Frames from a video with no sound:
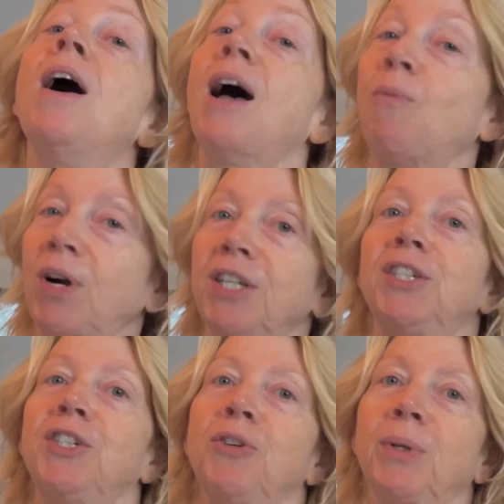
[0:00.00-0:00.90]
I wanted
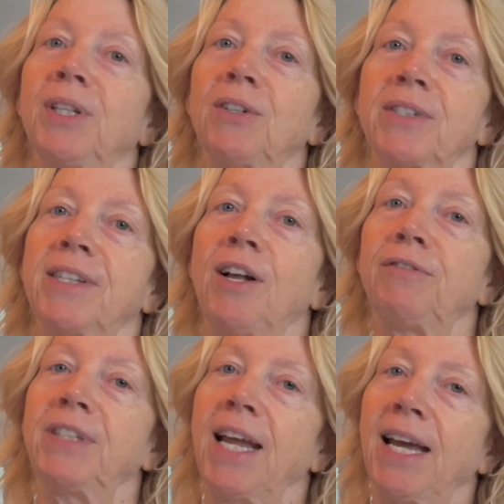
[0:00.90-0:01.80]
to do a little
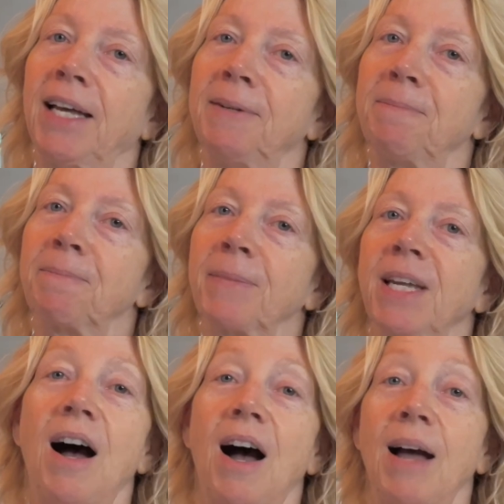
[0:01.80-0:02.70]
self-tan.
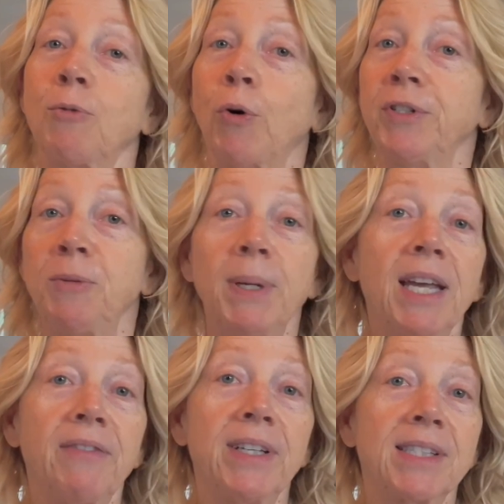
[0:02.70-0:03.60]
I'm going to be
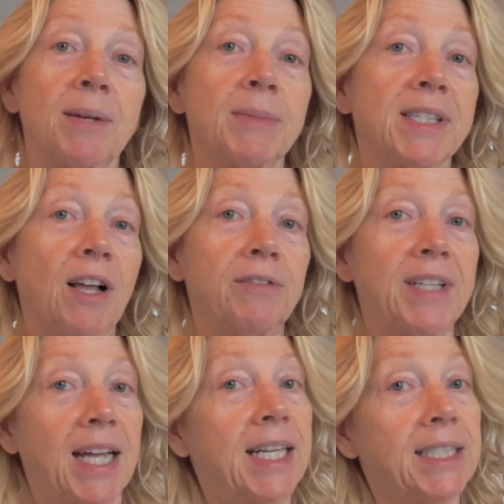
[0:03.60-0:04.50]
giving some
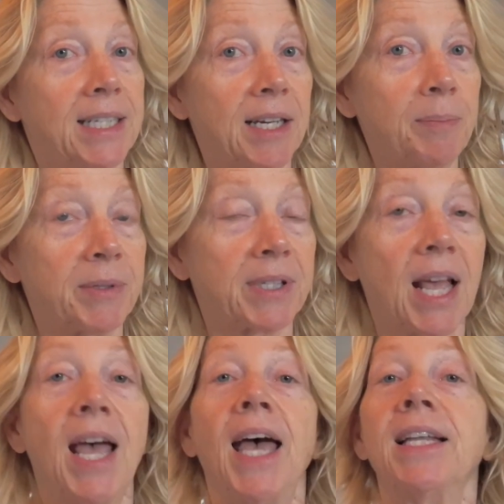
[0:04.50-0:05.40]
self-tanning tips,
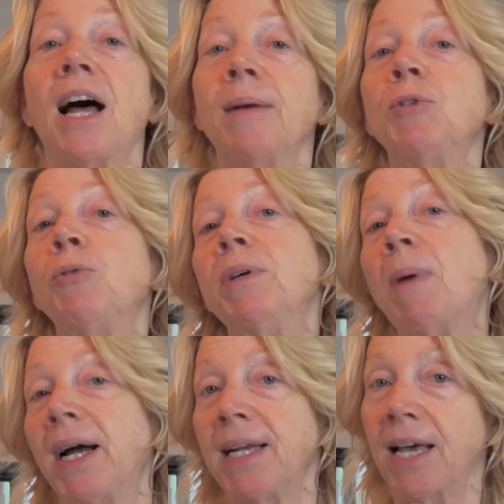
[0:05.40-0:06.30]
and I'm doing
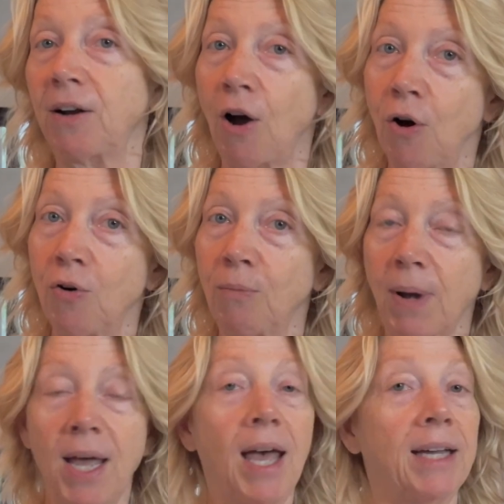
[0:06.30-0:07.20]
mine at home.
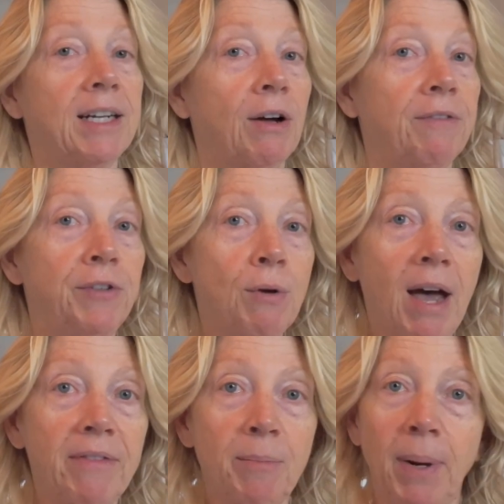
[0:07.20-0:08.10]
Now, if you
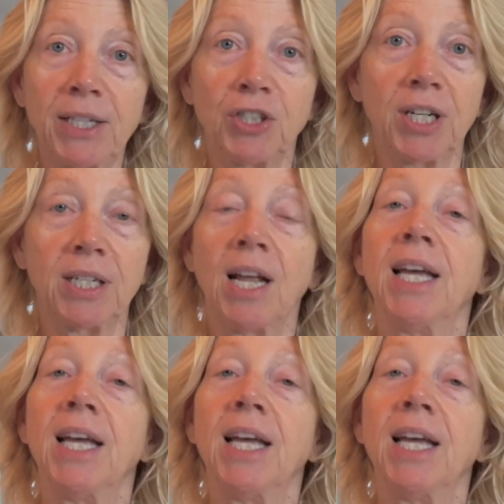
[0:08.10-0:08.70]
have the budget,